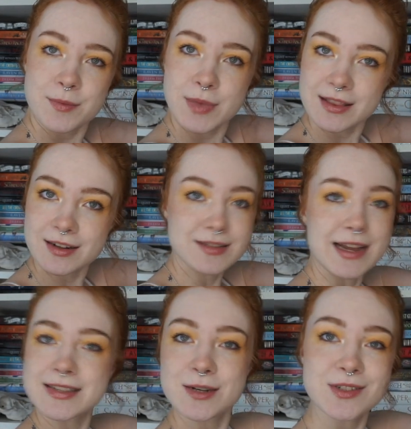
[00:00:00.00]
my little
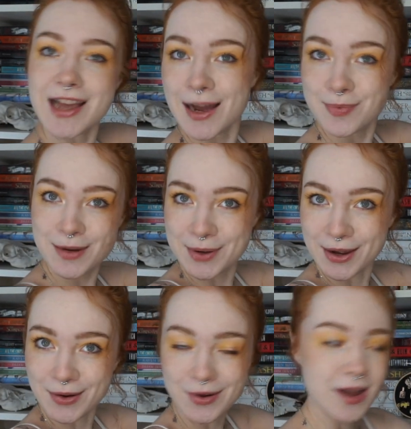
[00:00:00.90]
Nessie was
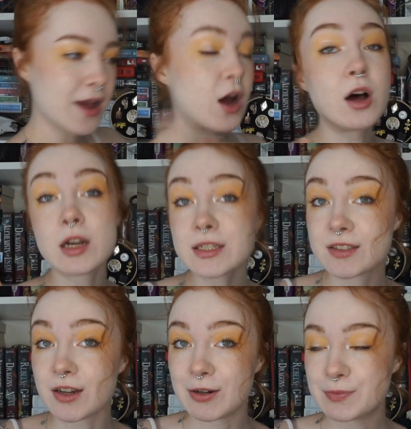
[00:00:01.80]
apropos.
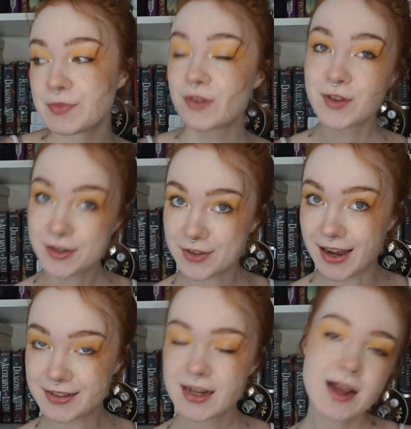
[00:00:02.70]
Also, fun
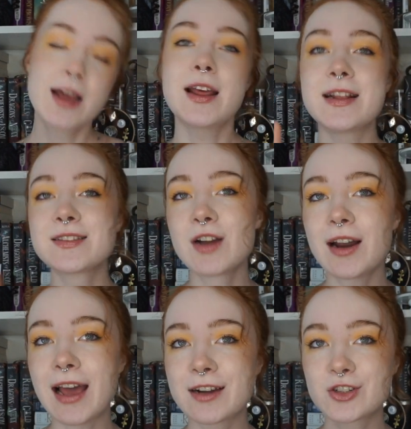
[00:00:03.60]
fact, it's not
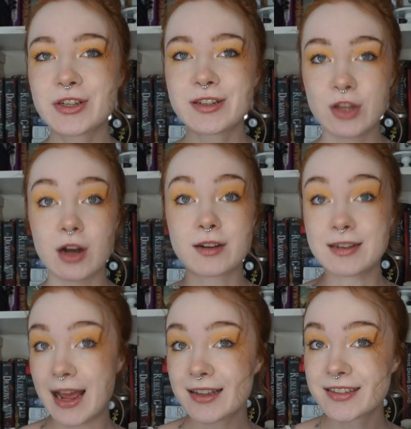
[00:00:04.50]
actually Loch
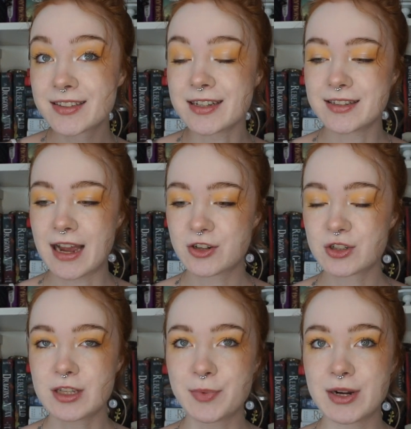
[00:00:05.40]
Ness, it's
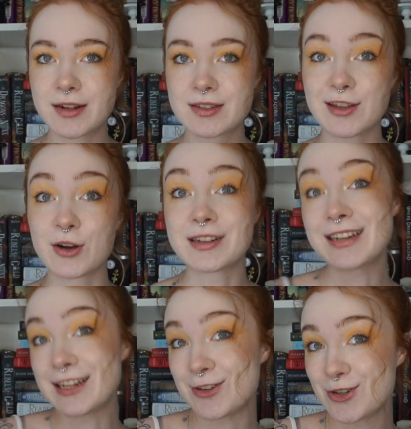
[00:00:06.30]
actually pronounced Loch
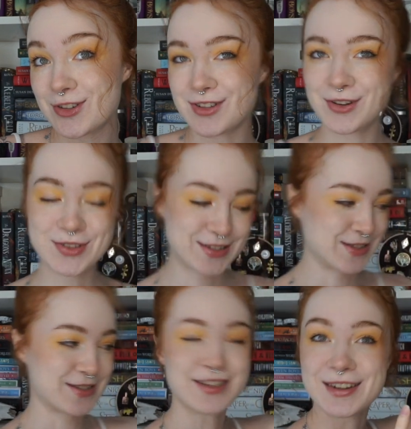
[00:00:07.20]
Nish, so this
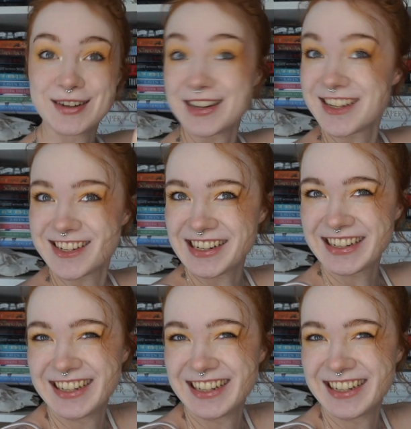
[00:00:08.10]
is Nishi.